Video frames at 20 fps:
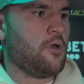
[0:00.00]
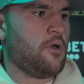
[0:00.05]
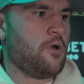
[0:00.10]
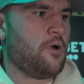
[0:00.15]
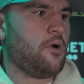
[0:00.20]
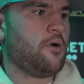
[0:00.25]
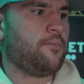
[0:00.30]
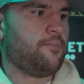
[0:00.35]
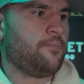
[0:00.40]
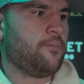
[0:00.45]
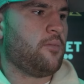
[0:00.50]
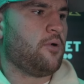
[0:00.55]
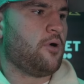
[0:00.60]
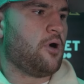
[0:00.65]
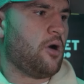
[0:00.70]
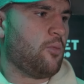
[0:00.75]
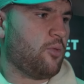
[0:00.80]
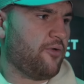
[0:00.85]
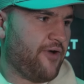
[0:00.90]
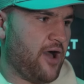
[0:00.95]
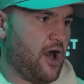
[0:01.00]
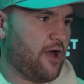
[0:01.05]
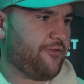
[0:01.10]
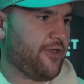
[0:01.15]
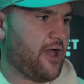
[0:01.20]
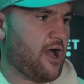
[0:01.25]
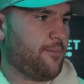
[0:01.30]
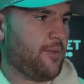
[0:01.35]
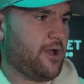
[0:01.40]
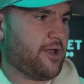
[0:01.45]
over to Saudi? Without a
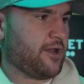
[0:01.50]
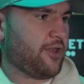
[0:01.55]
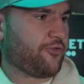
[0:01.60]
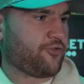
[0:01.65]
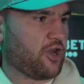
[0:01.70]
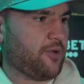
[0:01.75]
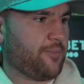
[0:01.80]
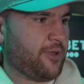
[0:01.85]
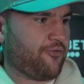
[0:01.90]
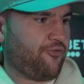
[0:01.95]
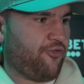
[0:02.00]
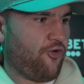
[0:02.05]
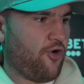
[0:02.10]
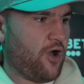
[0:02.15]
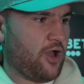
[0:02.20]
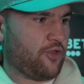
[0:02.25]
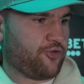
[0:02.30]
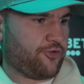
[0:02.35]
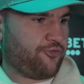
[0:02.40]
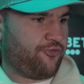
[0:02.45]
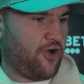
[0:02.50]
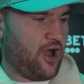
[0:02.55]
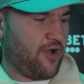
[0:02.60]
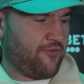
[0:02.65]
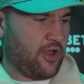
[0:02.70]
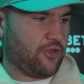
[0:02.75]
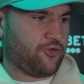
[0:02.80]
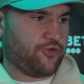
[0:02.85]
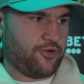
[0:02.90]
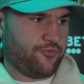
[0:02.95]
doubt, mate. There's going to be four hundred, five
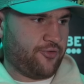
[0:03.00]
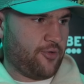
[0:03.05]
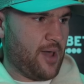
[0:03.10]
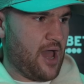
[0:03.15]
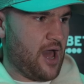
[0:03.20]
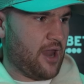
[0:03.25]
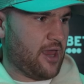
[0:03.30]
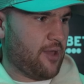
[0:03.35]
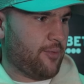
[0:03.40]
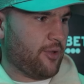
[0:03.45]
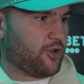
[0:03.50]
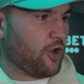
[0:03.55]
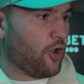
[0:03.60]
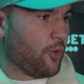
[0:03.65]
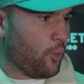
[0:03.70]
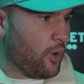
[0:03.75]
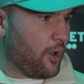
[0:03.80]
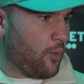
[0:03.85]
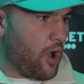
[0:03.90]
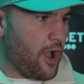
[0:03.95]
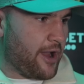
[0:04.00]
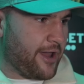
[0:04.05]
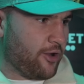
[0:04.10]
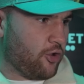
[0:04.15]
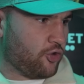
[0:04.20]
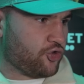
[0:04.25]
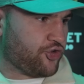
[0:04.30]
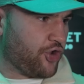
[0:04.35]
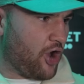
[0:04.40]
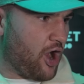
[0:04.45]
hundred of them out there. Look, we're working
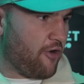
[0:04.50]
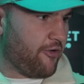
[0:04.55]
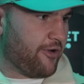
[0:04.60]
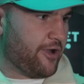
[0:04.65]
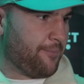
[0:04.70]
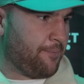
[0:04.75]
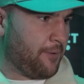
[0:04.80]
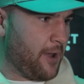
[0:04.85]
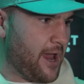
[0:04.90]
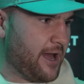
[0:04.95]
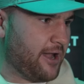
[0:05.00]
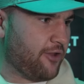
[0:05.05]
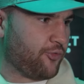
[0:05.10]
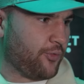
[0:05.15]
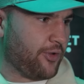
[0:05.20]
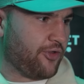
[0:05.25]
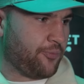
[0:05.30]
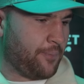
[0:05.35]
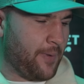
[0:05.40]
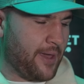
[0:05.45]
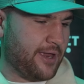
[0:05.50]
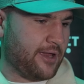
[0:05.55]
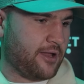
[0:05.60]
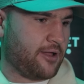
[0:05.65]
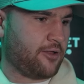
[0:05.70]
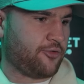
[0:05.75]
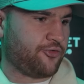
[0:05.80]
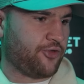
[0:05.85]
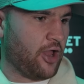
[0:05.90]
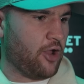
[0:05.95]
on chartering a plane as we speak.
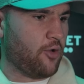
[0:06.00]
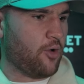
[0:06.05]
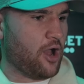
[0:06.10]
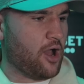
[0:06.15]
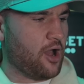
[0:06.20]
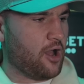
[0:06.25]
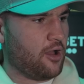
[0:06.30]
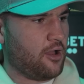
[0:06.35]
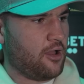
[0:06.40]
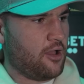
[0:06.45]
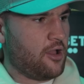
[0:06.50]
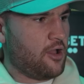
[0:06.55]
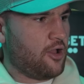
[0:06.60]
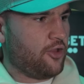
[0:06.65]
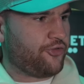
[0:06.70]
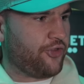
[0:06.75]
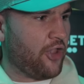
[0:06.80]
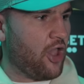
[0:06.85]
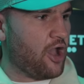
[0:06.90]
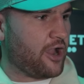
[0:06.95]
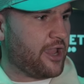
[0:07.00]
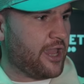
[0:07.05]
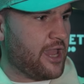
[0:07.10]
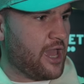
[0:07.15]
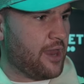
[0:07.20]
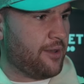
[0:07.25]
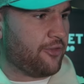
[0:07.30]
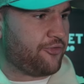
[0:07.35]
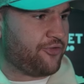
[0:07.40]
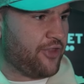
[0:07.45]
So. Uh, Turkey
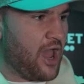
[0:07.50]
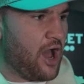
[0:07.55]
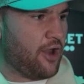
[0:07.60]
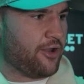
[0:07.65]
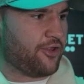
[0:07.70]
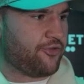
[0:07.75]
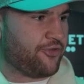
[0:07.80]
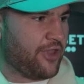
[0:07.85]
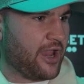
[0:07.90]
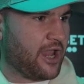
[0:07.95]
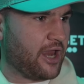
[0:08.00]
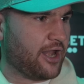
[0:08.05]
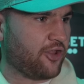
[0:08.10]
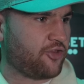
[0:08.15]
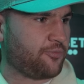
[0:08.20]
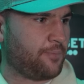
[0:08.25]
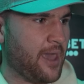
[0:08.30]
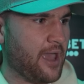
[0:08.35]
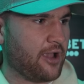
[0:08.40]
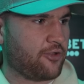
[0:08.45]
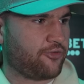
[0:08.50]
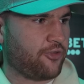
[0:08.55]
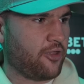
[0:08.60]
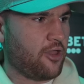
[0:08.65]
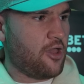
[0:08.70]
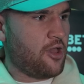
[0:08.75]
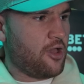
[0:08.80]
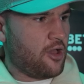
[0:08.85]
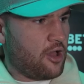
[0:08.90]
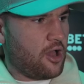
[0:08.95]
and the Saudis, they can expect
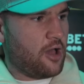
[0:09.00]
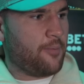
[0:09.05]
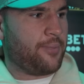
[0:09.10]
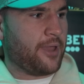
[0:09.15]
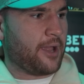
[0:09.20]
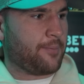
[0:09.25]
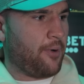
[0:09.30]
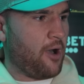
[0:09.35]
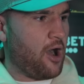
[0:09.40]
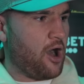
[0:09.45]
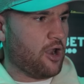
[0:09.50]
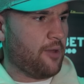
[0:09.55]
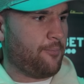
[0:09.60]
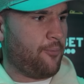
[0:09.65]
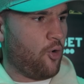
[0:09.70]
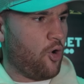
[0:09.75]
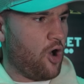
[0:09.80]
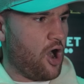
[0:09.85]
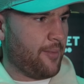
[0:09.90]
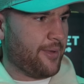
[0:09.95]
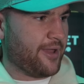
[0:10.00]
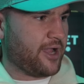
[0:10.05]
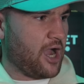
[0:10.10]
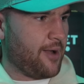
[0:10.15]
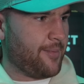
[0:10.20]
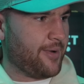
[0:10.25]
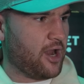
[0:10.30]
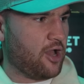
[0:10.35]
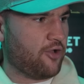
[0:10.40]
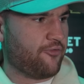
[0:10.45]
a big part of the Boer army
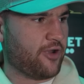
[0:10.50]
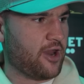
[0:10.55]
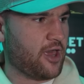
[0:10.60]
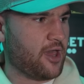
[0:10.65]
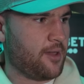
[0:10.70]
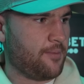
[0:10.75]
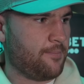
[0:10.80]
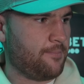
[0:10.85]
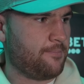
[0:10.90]
coming over there.